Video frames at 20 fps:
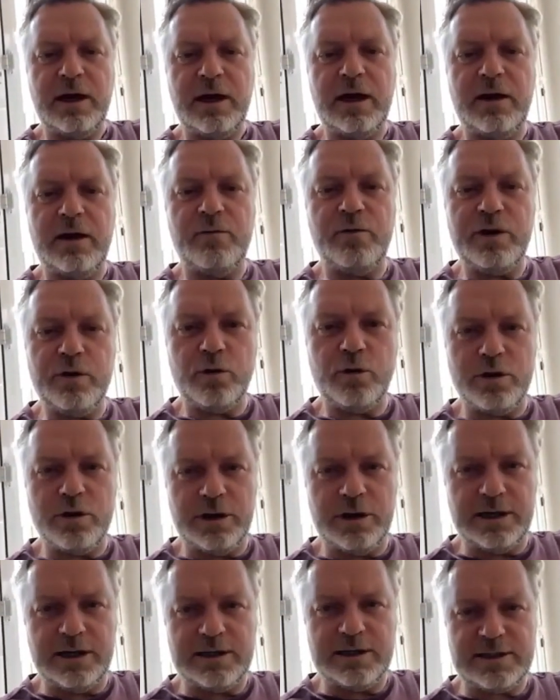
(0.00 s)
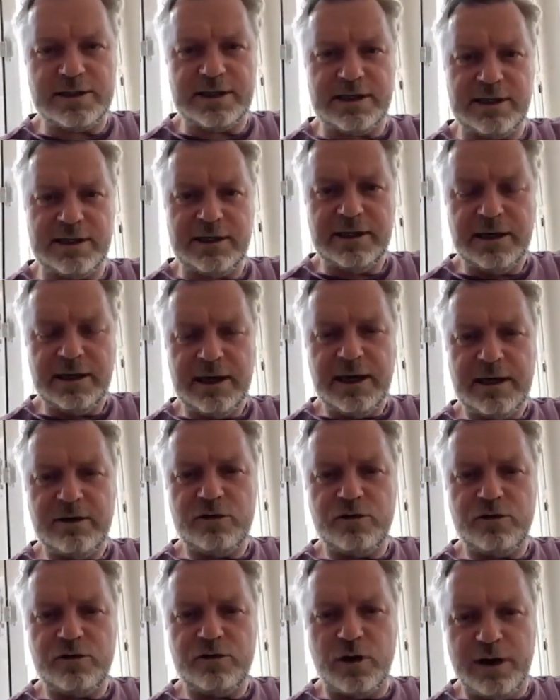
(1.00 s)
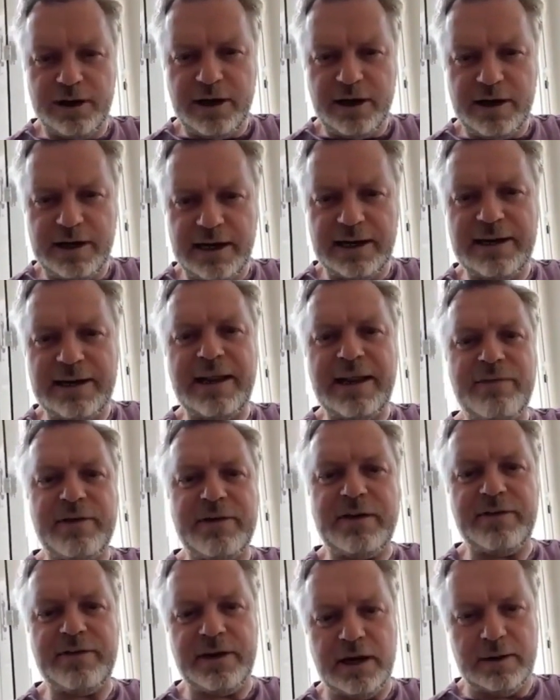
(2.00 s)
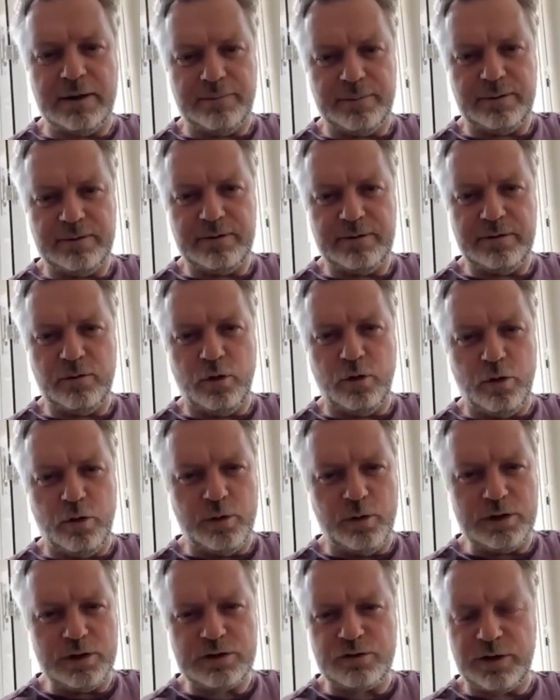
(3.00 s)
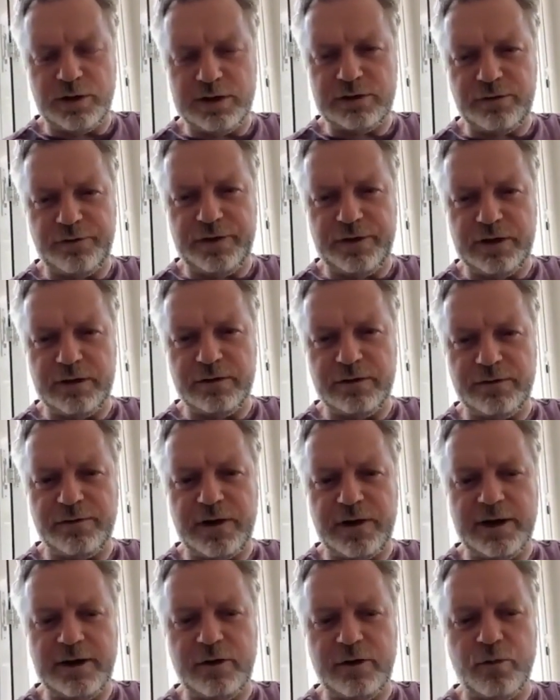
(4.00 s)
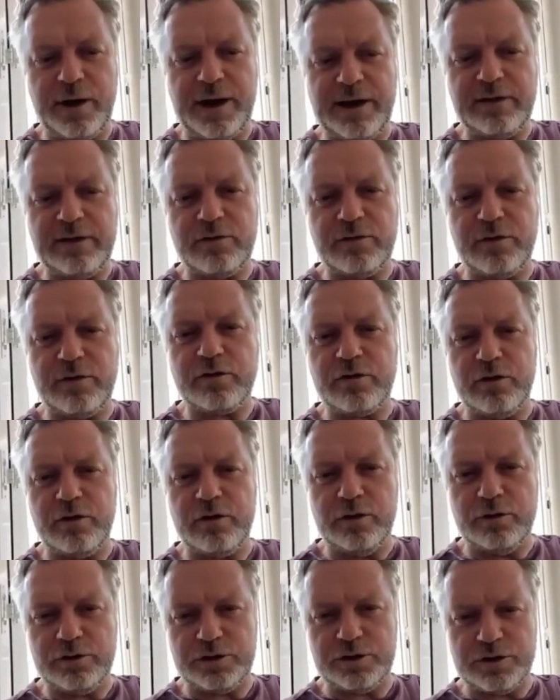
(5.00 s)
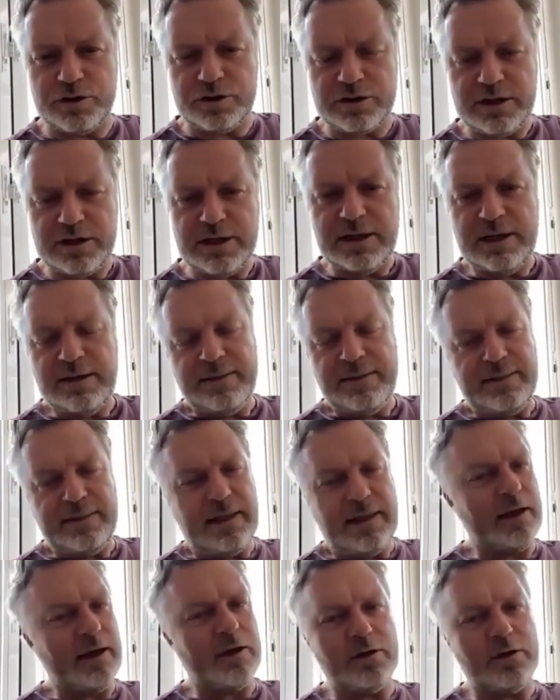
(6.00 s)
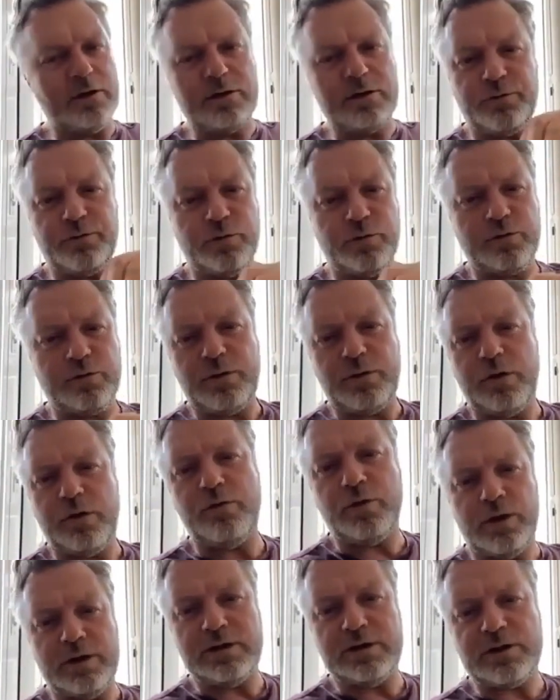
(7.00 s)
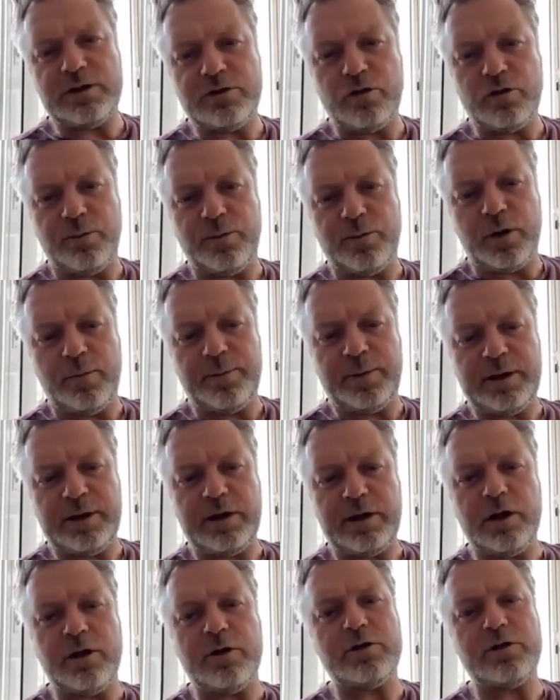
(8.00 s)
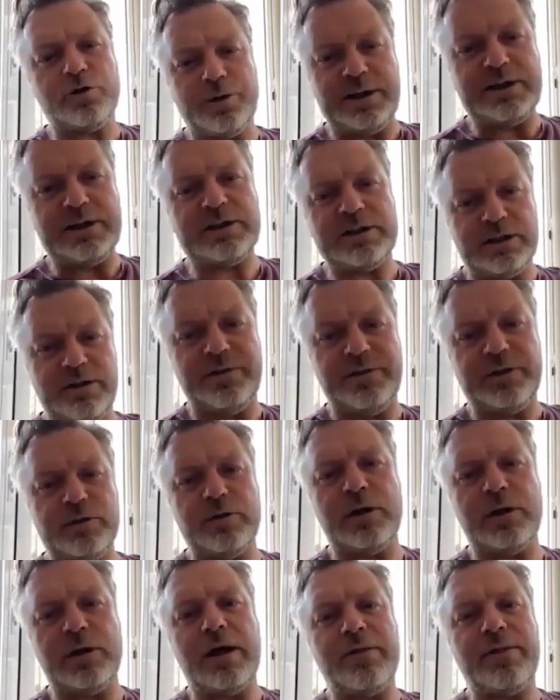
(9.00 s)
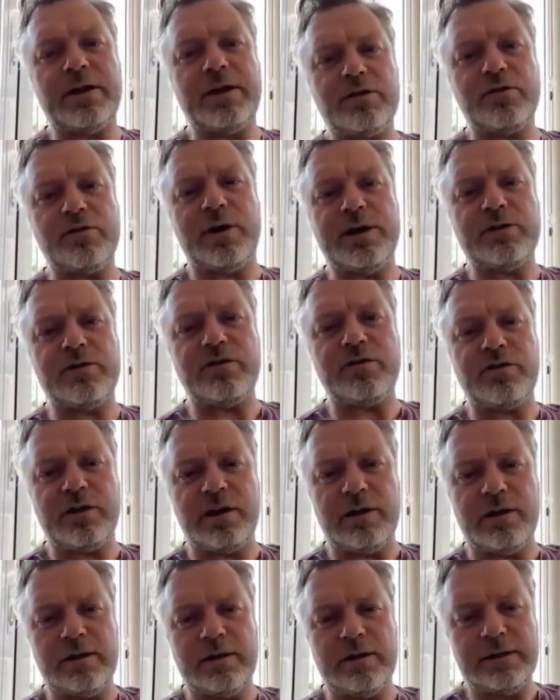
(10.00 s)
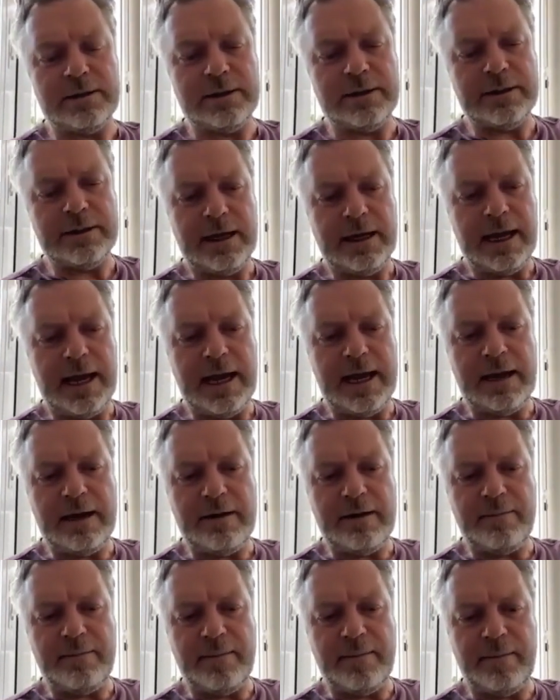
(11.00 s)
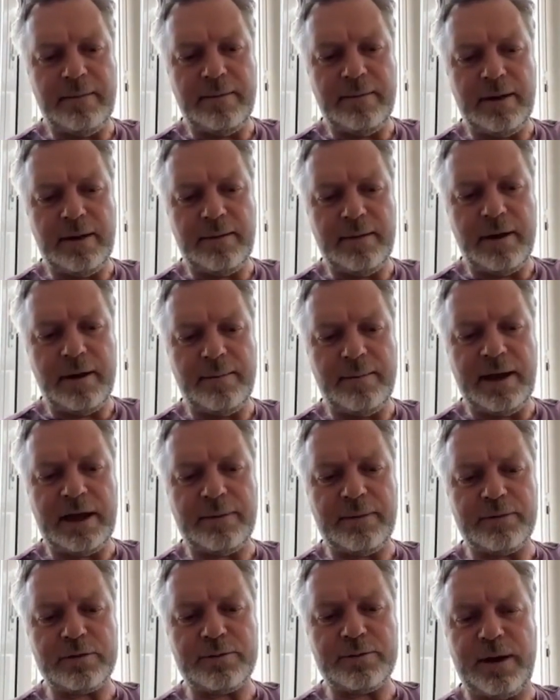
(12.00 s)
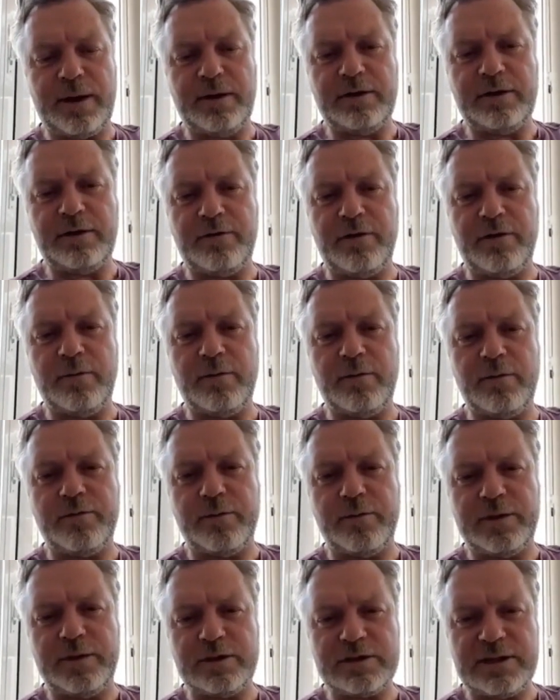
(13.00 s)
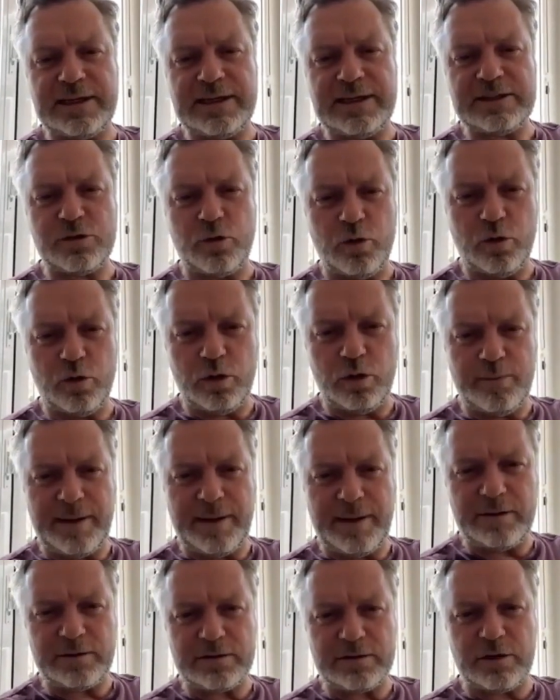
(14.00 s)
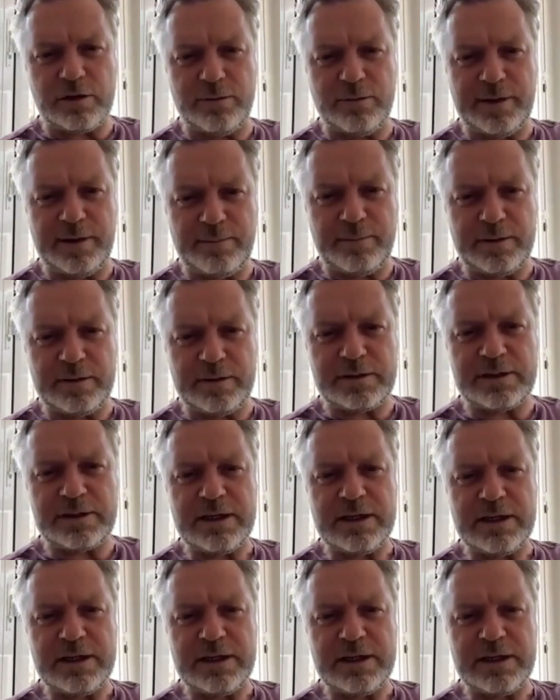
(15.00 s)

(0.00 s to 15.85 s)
reorganizing, trying again, never giving up, always trying to find a way to your solutions. That goes for Crowd One as a top company, it goes to each individual out there trying to sell and make a prosperity from this thing. It's all about commitment,